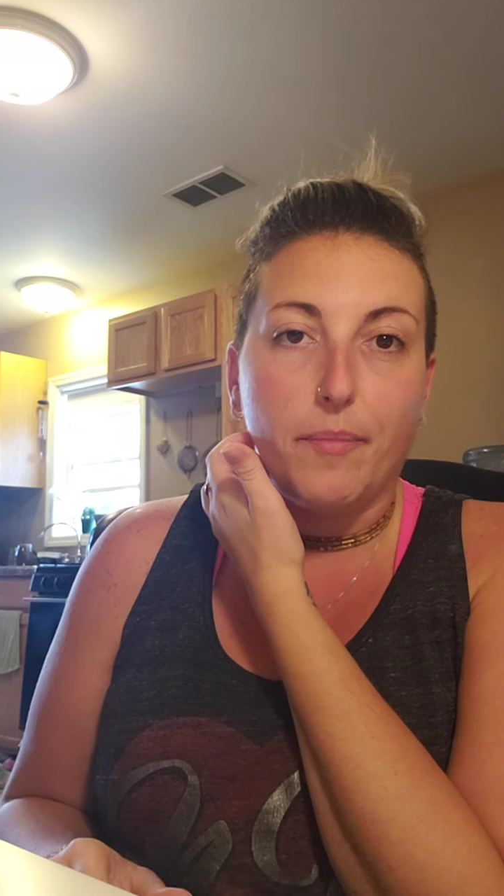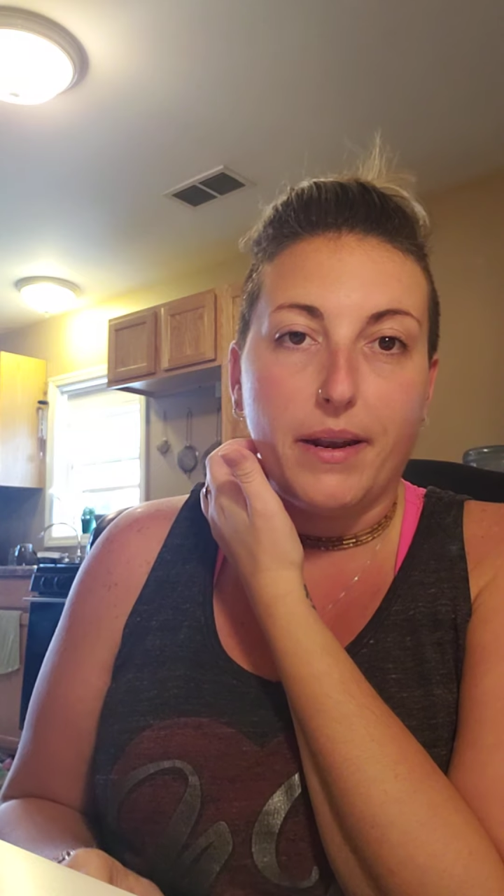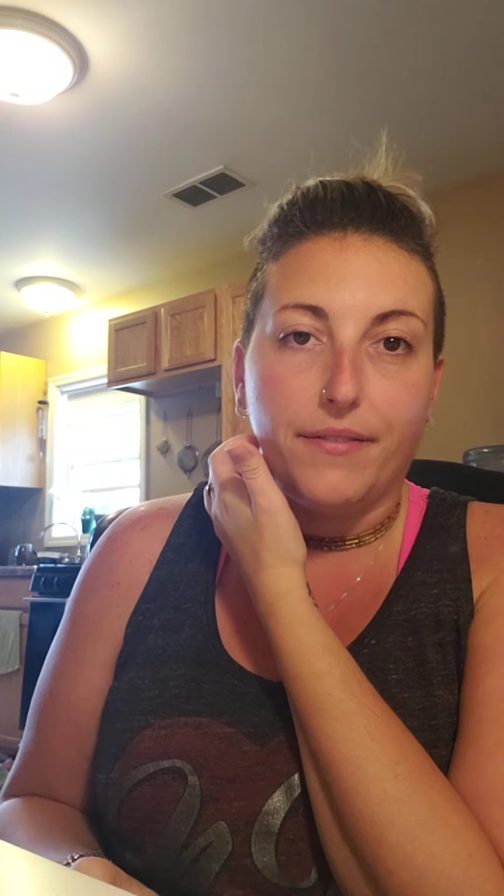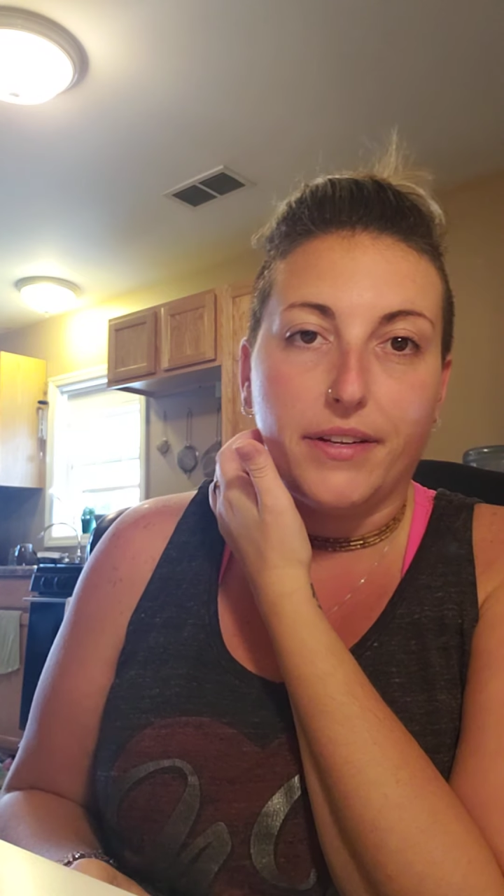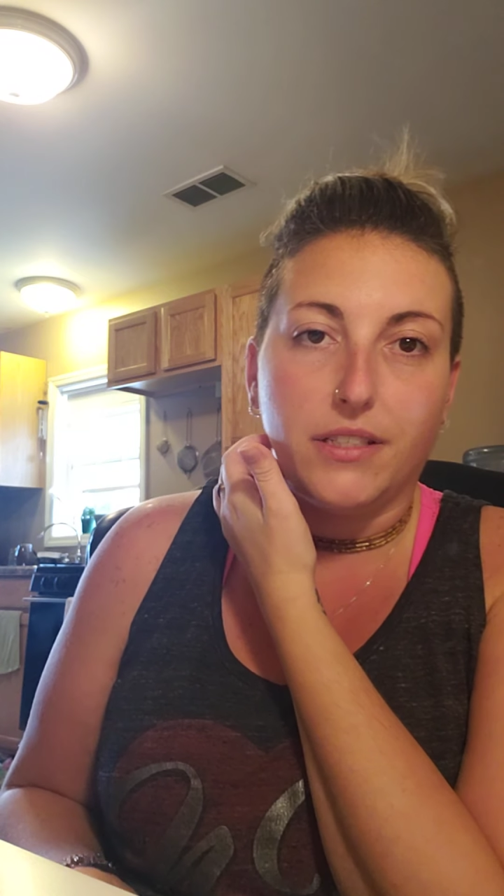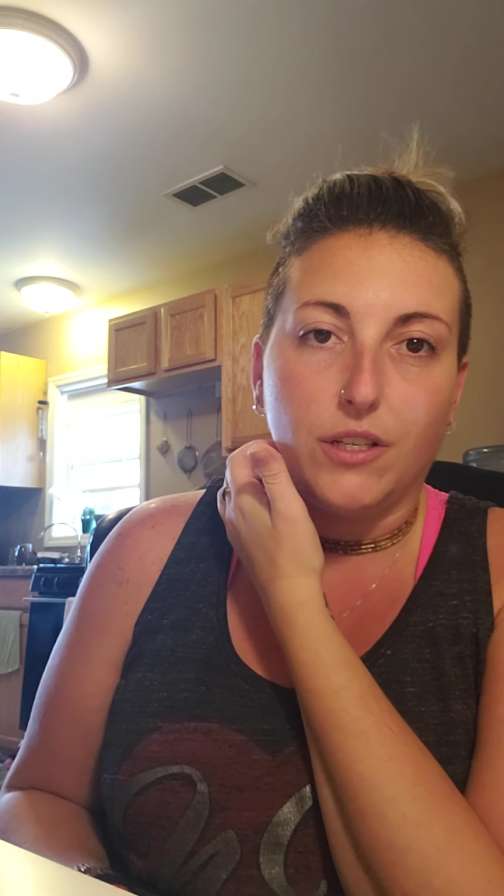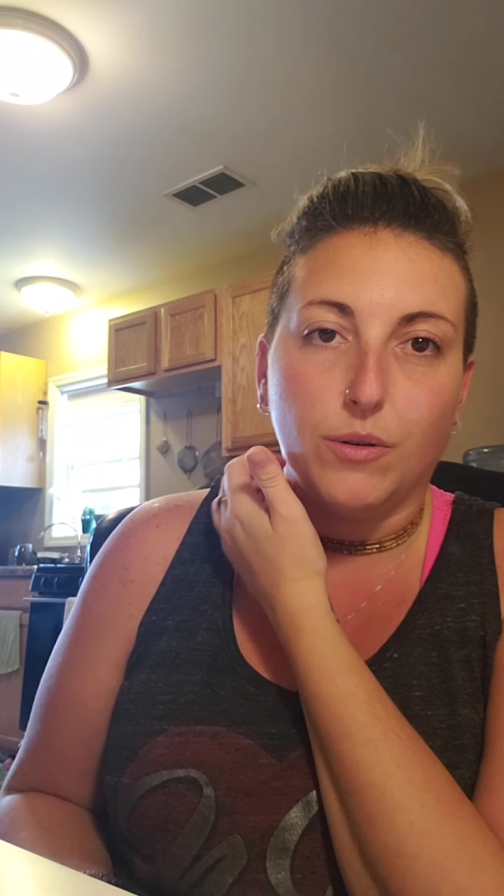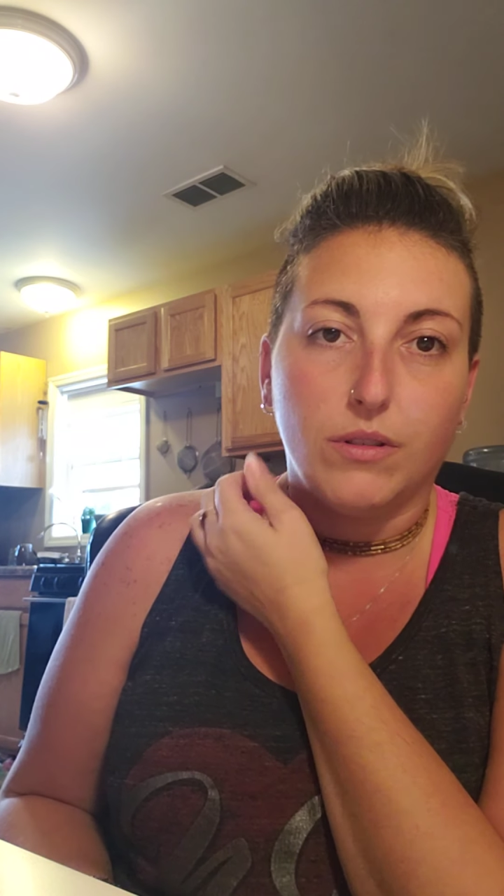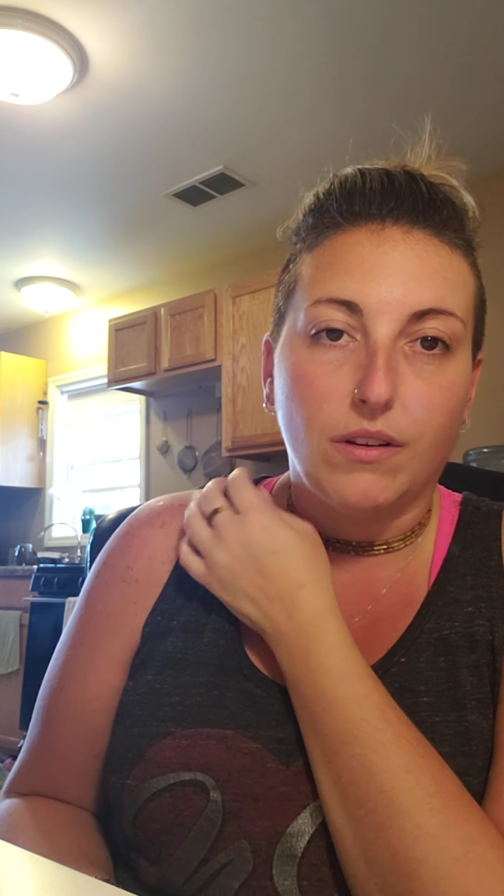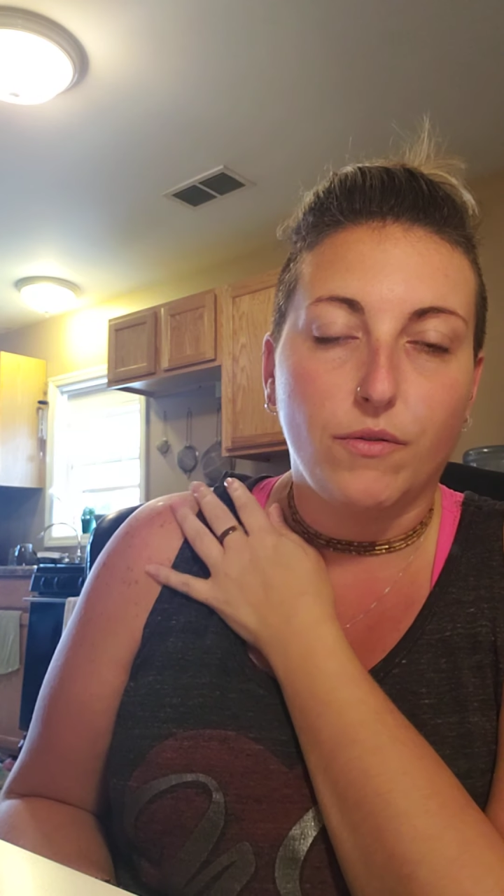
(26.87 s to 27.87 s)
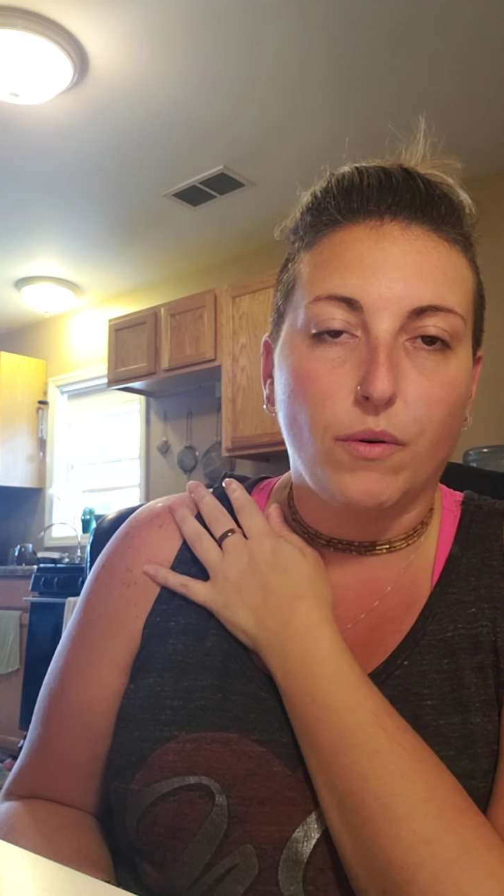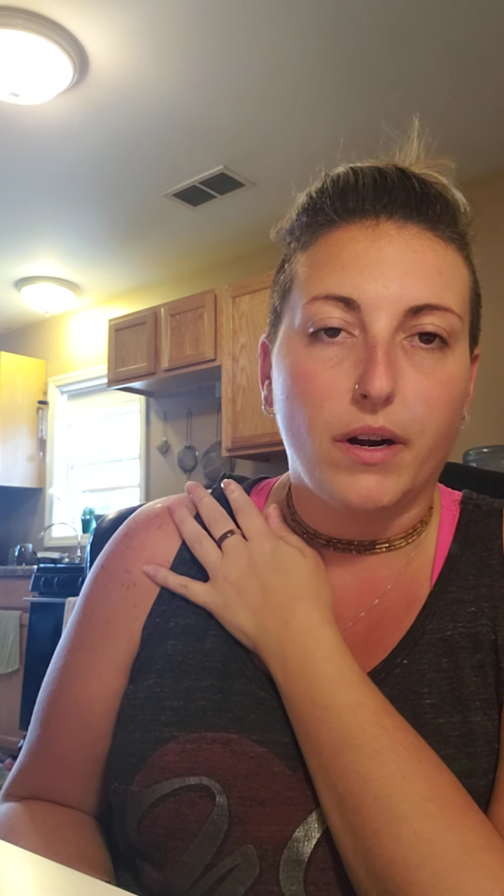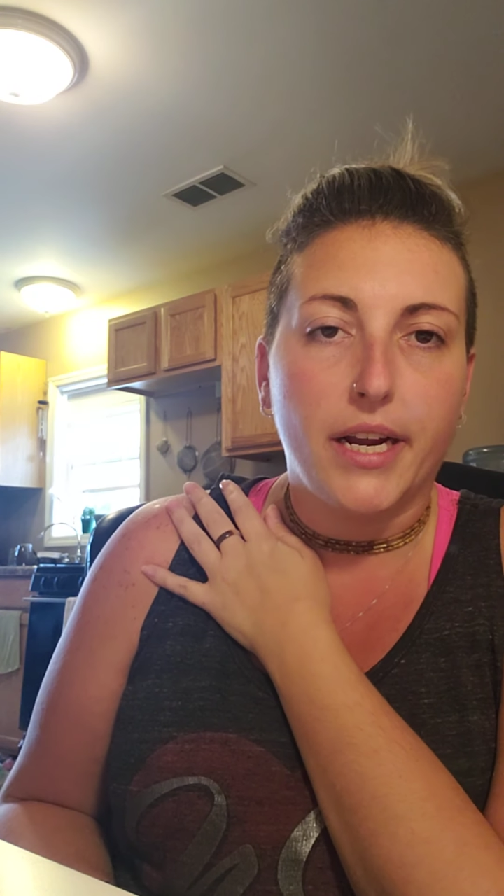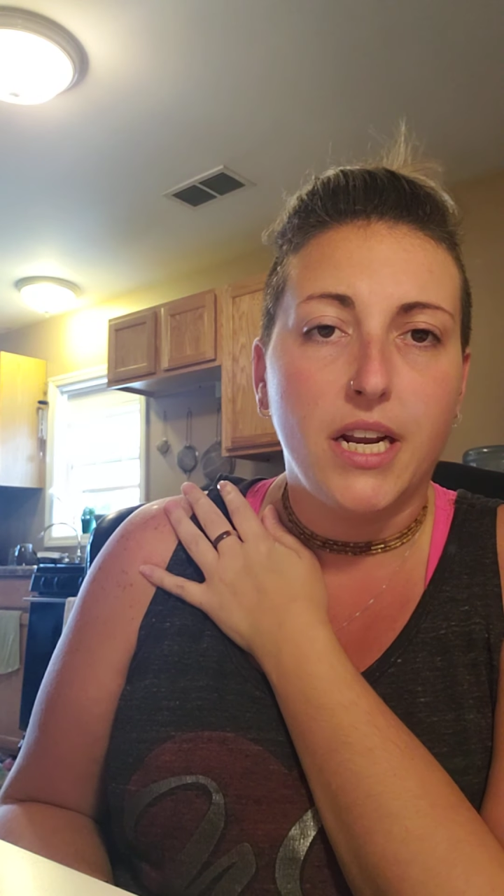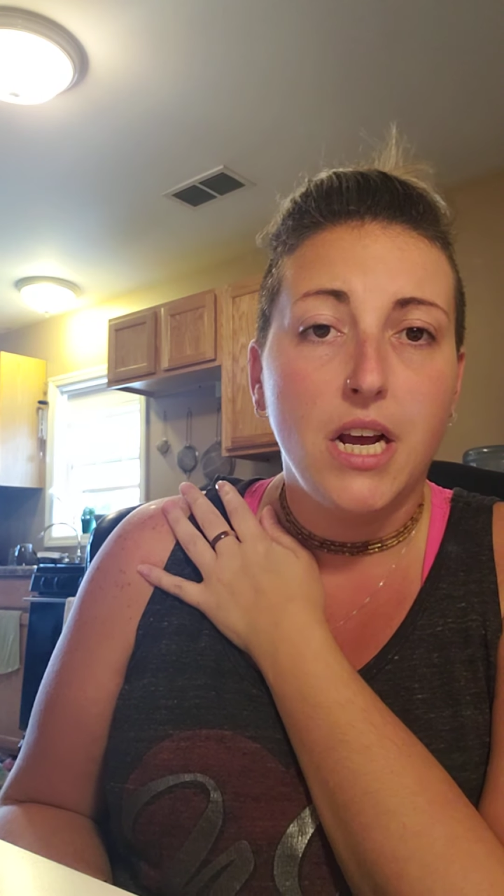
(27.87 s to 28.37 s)
benefit to using for
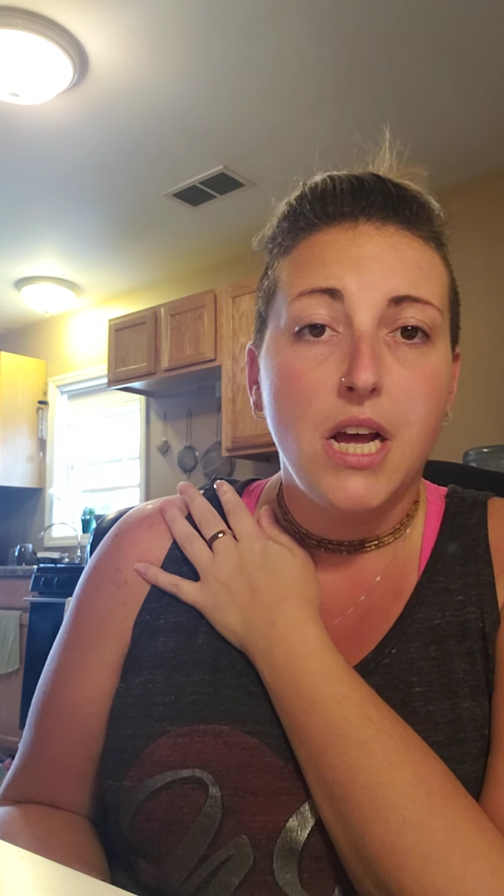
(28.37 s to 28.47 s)
it.